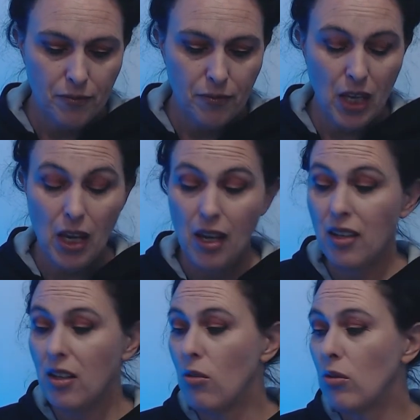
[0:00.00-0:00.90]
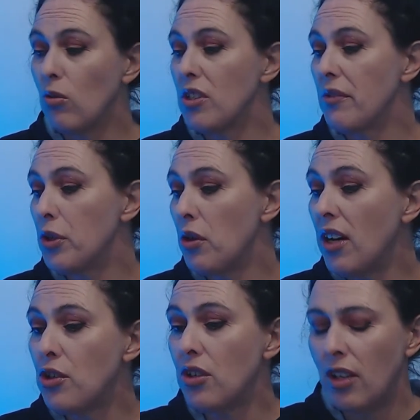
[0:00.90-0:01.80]
Yeah, good old laws of
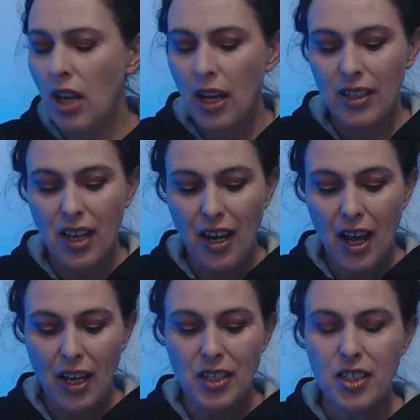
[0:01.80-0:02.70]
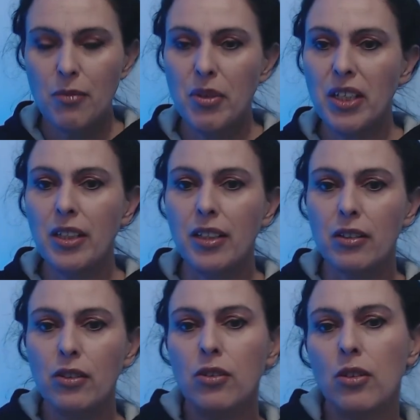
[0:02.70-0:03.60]
attraction. Yeah, honey to the bee.
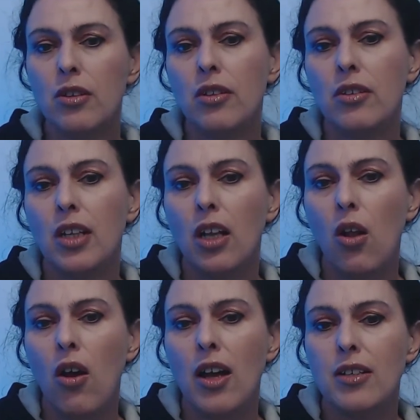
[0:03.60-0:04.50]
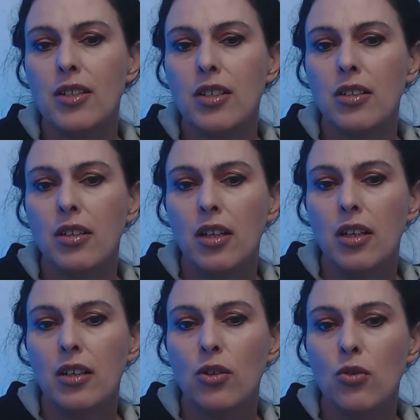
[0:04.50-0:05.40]
Look, the light,
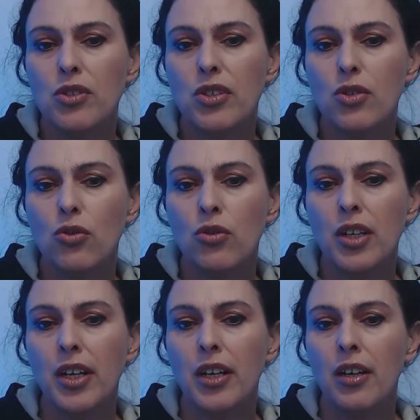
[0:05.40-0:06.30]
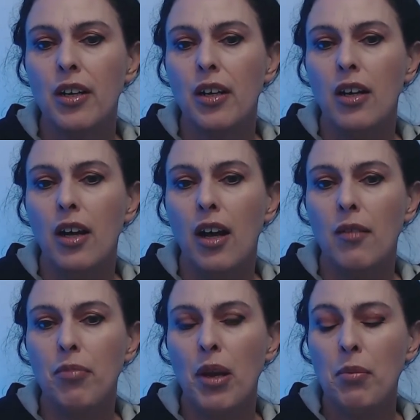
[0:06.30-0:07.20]
your story,
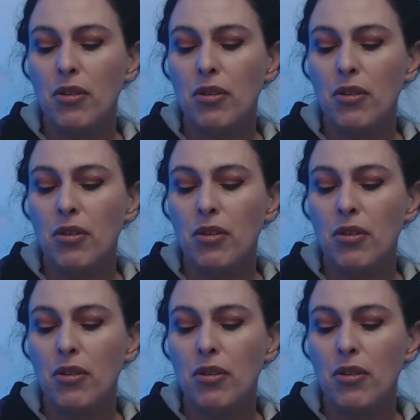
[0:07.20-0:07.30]
people